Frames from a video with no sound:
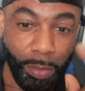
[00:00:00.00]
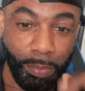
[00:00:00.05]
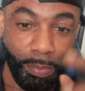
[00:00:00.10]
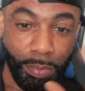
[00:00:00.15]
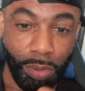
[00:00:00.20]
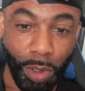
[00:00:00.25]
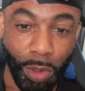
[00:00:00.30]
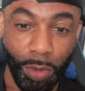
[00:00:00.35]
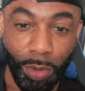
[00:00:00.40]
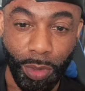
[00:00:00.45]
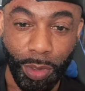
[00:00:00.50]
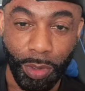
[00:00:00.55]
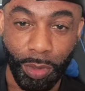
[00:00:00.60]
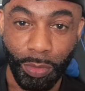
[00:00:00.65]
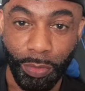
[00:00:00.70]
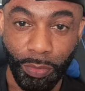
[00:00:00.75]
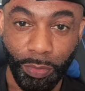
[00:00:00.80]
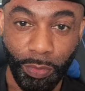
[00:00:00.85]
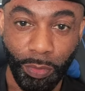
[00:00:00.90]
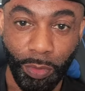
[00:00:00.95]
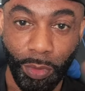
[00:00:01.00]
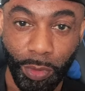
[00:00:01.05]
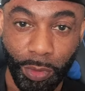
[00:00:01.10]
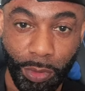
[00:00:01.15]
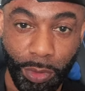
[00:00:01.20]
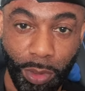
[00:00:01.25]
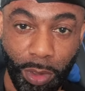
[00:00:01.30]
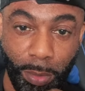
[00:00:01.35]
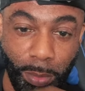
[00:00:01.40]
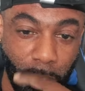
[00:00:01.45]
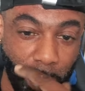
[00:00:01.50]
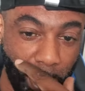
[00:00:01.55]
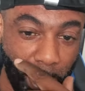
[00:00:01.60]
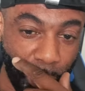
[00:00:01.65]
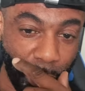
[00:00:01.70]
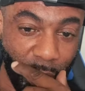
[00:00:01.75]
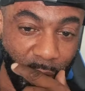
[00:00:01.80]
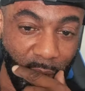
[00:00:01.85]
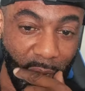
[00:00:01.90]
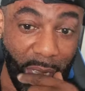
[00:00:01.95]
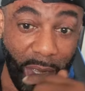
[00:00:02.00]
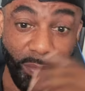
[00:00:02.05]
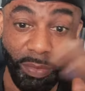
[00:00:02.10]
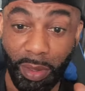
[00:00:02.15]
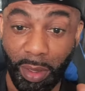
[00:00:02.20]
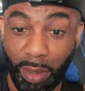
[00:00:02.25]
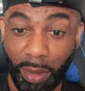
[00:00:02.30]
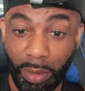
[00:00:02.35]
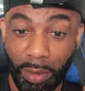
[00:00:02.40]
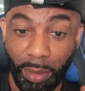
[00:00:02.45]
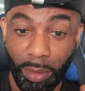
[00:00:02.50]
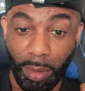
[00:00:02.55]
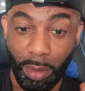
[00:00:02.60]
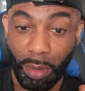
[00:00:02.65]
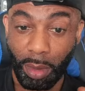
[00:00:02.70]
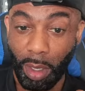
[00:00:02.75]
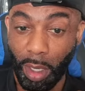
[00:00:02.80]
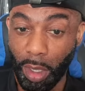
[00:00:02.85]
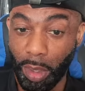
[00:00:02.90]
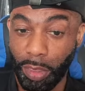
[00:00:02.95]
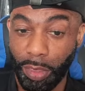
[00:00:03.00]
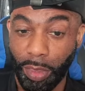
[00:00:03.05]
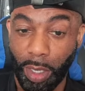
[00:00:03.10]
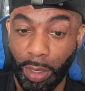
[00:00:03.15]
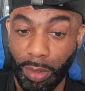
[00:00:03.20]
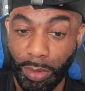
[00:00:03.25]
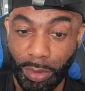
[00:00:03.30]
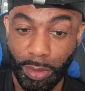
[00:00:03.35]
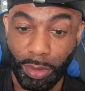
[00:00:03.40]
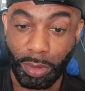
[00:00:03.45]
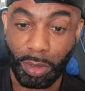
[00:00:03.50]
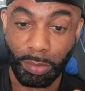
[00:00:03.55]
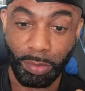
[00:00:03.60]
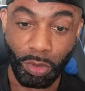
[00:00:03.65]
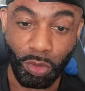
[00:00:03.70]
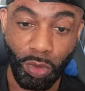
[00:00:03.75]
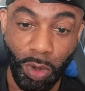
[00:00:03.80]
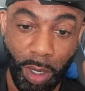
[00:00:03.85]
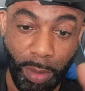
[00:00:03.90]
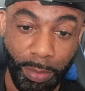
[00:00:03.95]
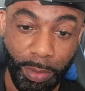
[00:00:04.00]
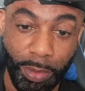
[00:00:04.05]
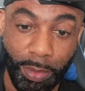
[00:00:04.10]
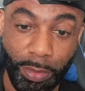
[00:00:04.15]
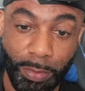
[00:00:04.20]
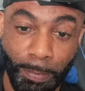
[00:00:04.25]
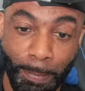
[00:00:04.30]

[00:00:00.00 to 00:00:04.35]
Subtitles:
broken through to the point where I've hit 1,000 subscribers.